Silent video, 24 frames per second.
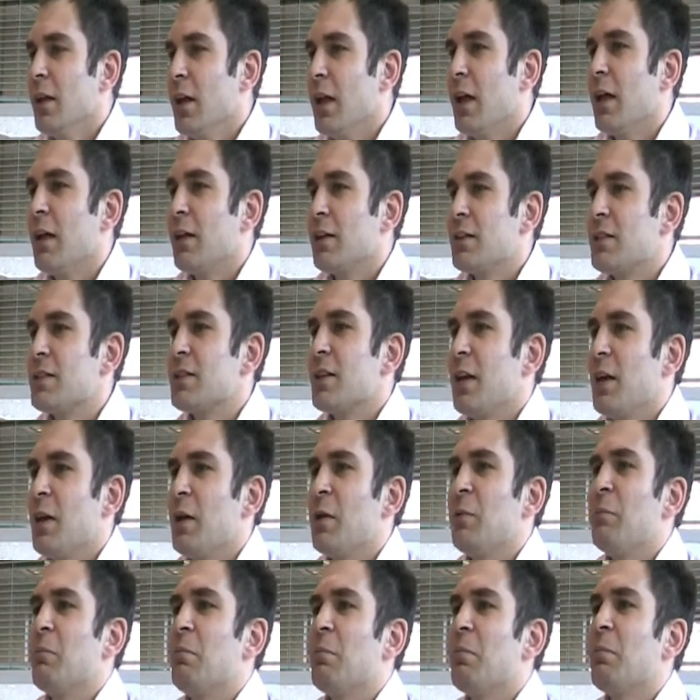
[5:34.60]
Yeah, it's
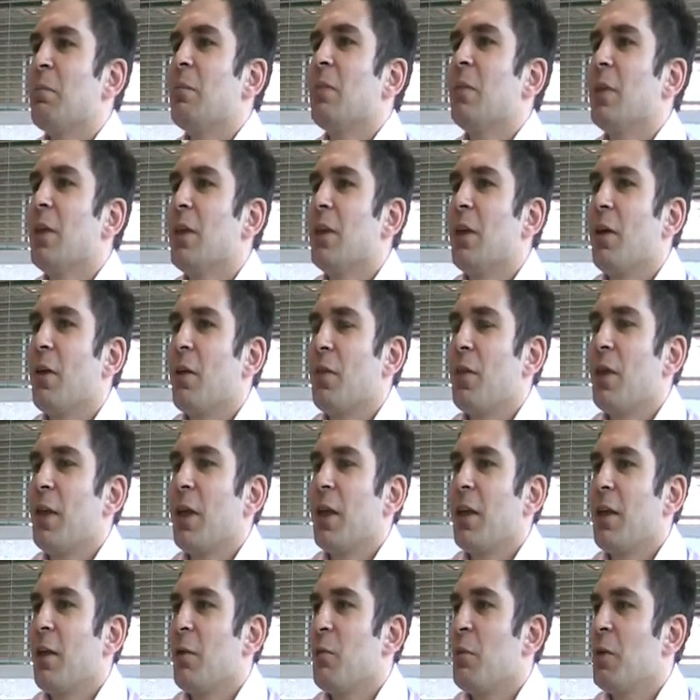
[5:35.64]
I
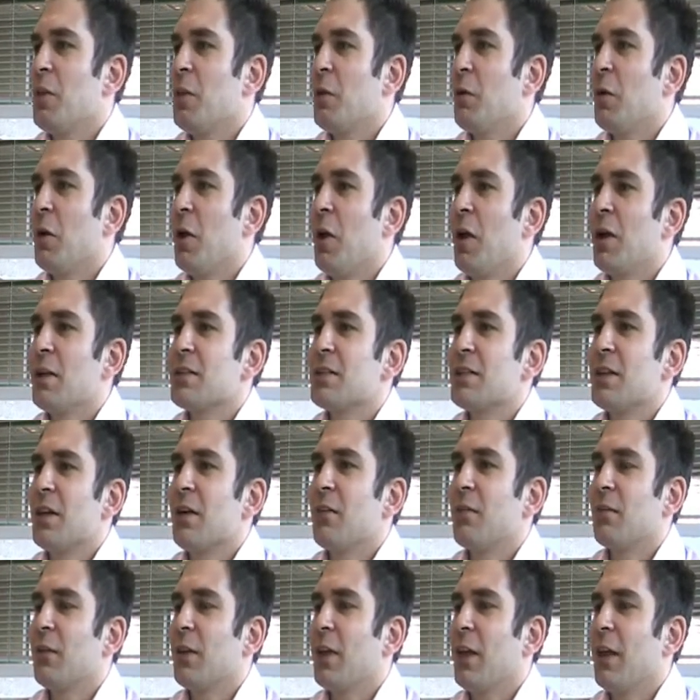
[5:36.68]
think with the online
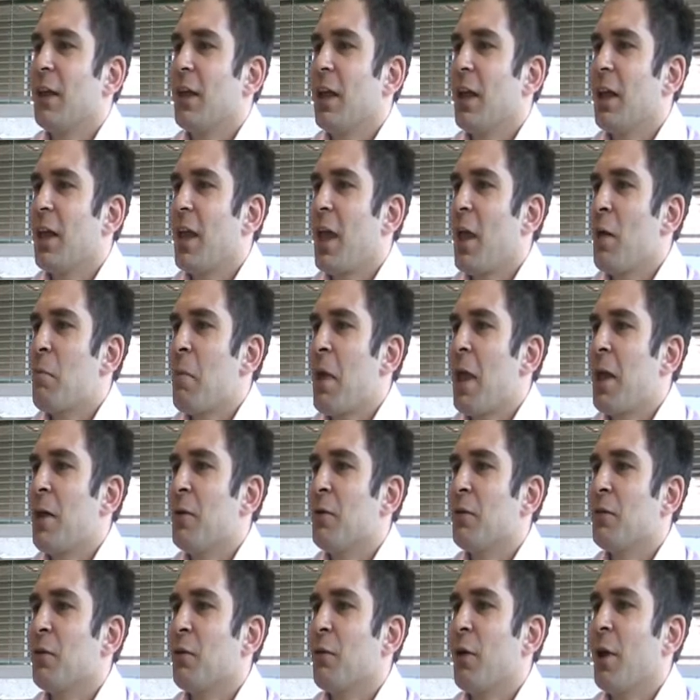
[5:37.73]
stuff, getting a
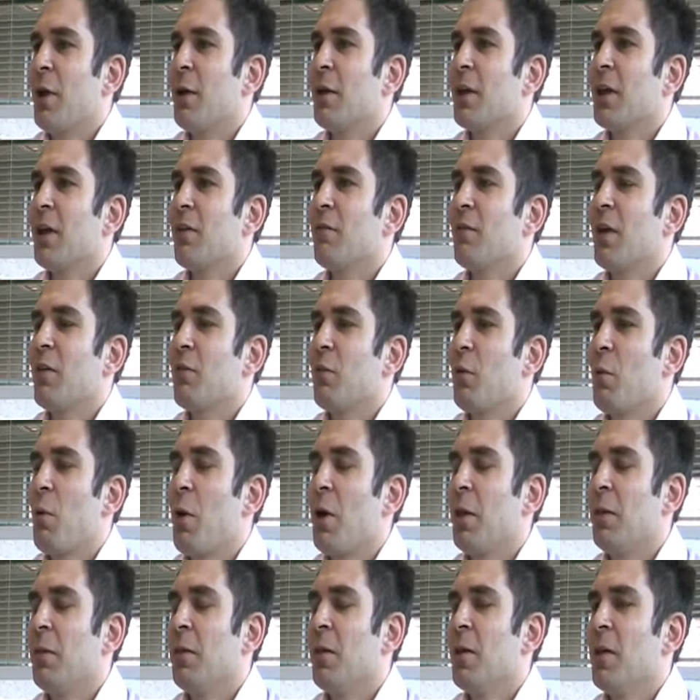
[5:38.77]
campaign off the ground and giving
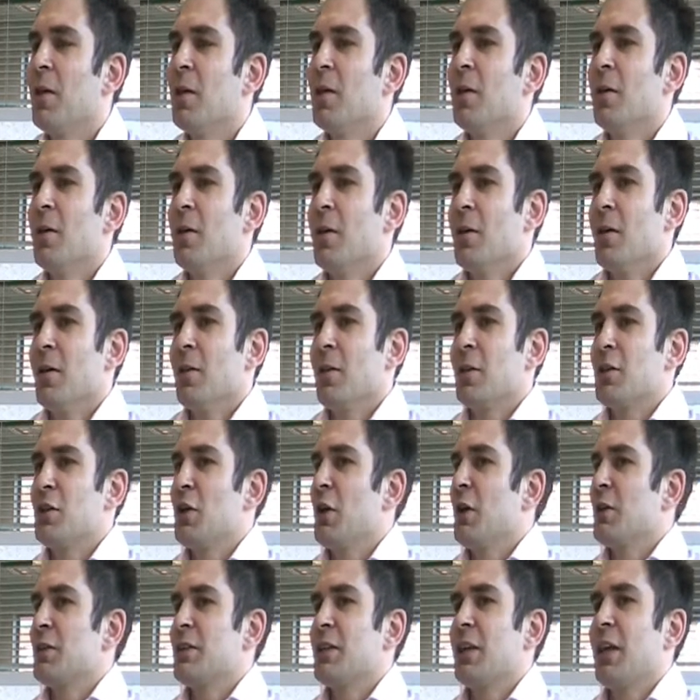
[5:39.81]
everyone the
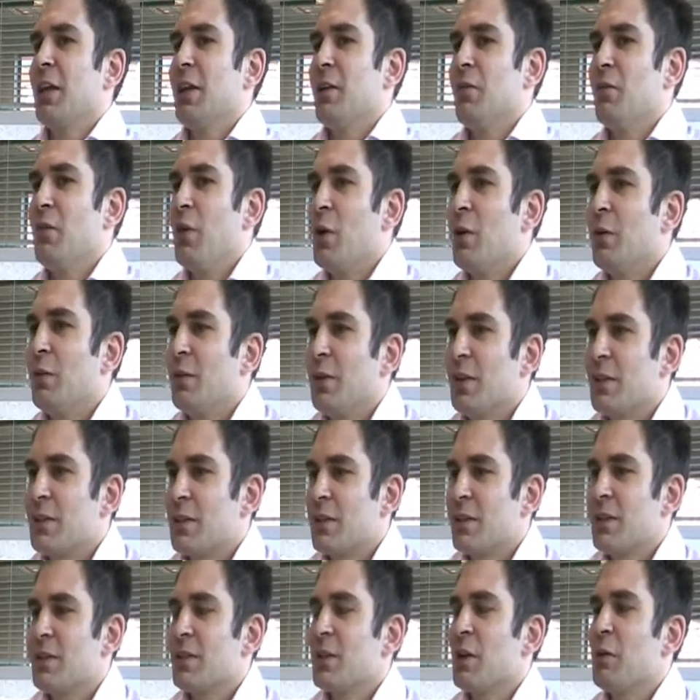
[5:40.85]
chance to get involved
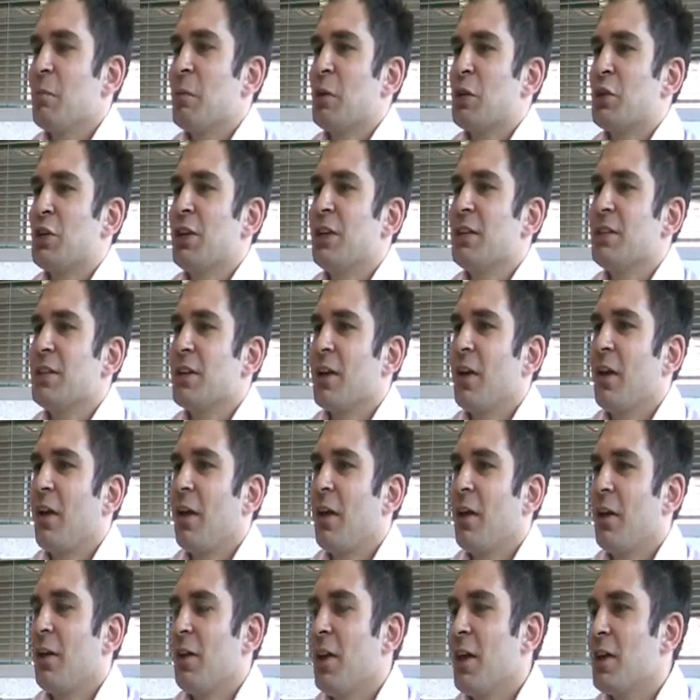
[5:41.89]
is so much easier,
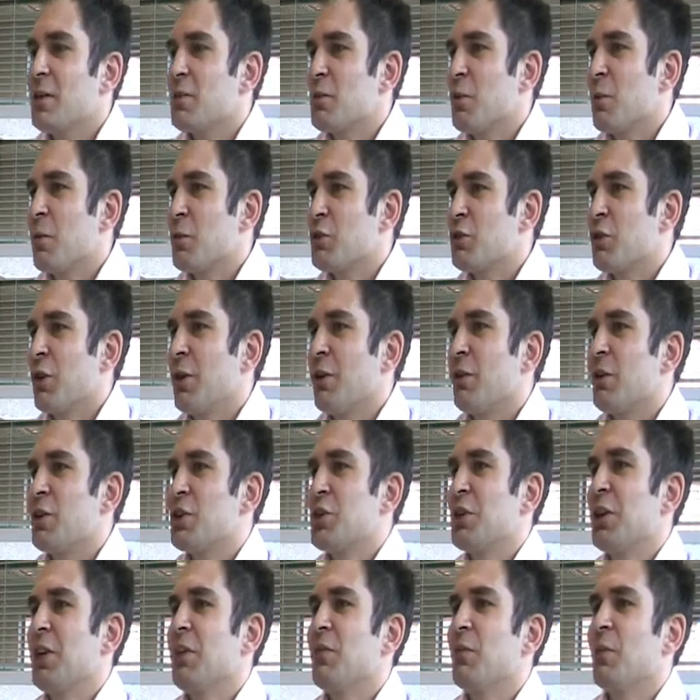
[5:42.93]
and that's what we were trying to
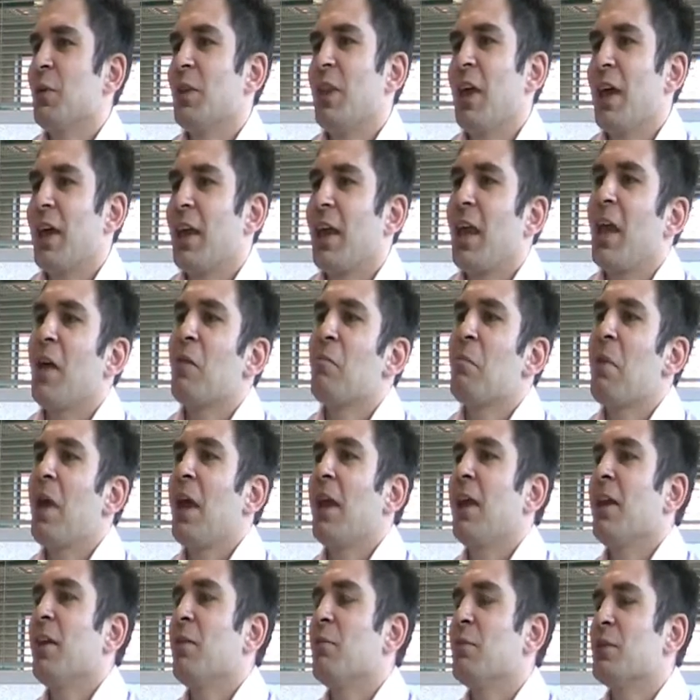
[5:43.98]
achieve with that
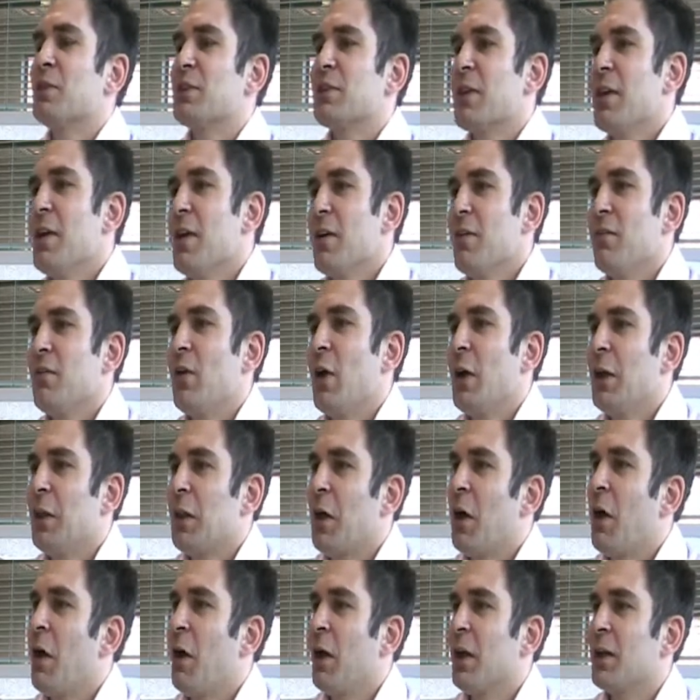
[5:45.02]
campaign. It was fight
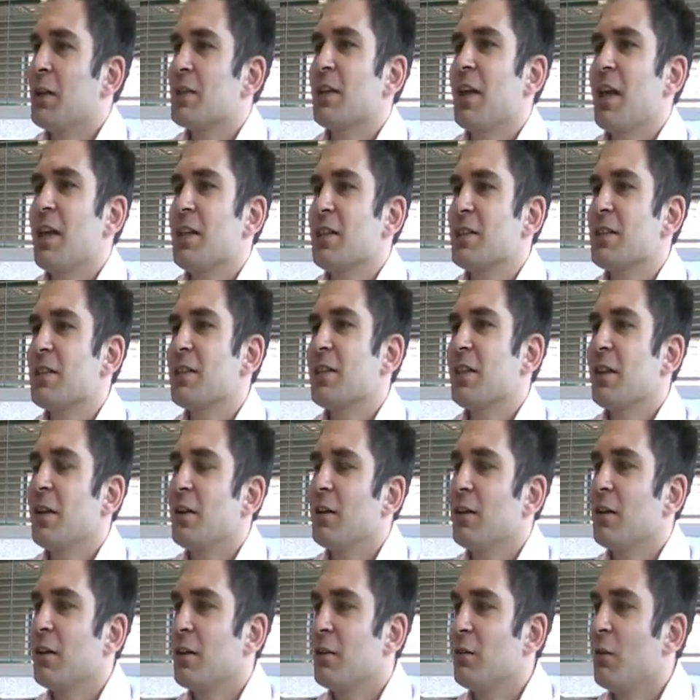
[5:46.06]
the hikes against
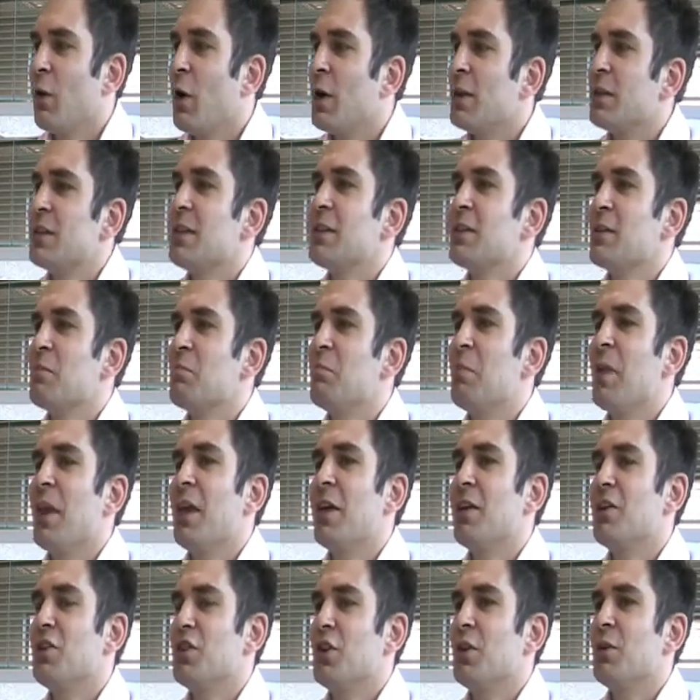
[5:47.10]
the rises in
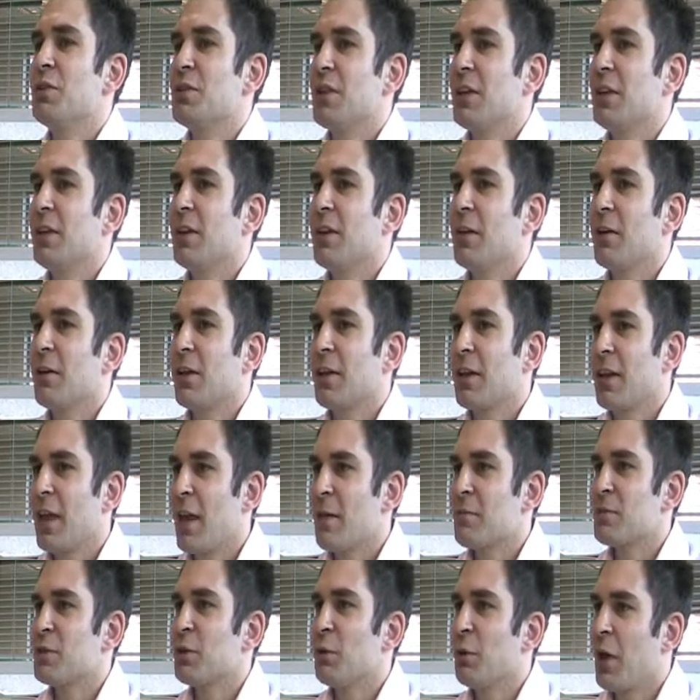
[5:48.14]
beer duty that
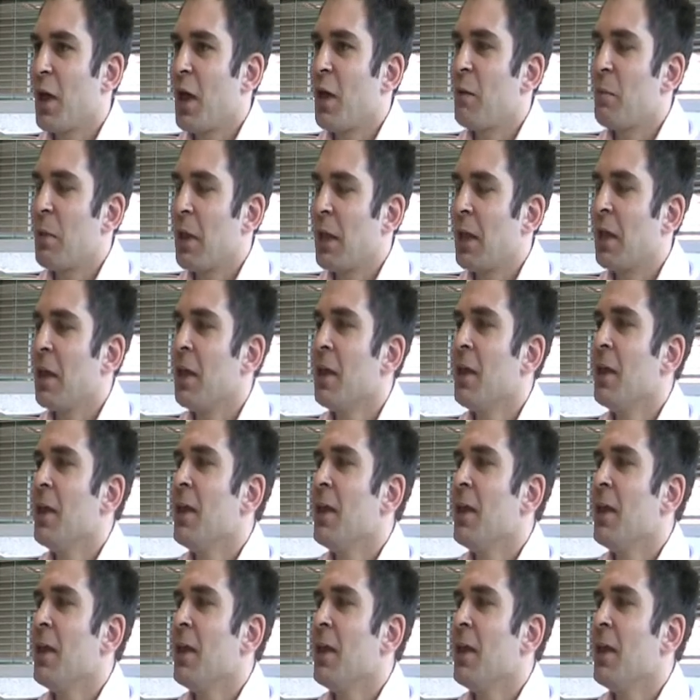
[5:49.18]
kept on coming,